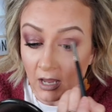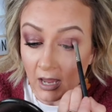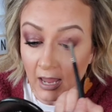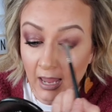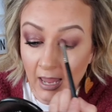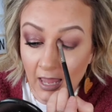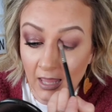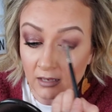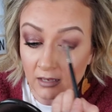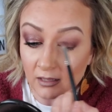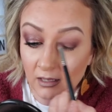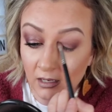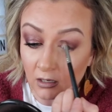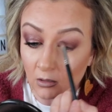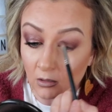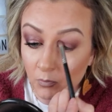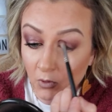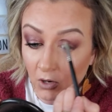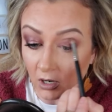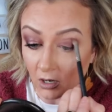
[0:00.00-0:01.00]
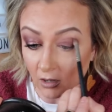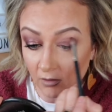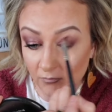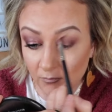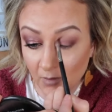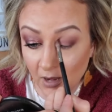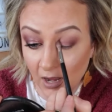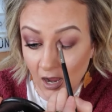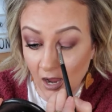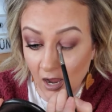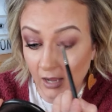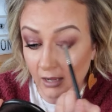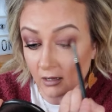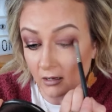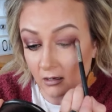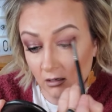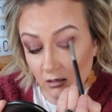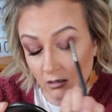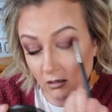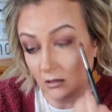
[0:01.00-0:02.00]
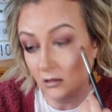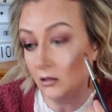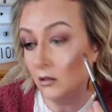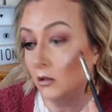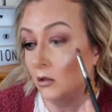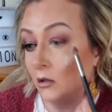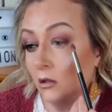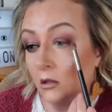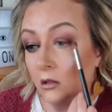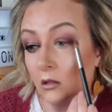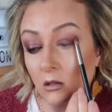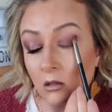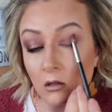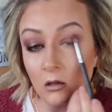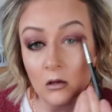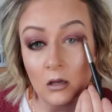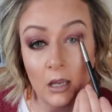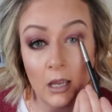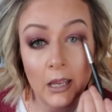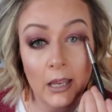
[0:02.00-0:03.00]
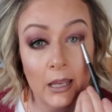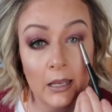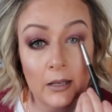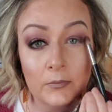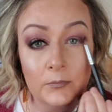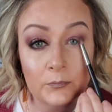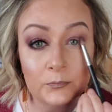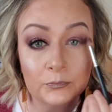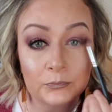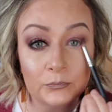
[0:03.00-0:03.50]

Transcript: and the inner part of my eye. Okay.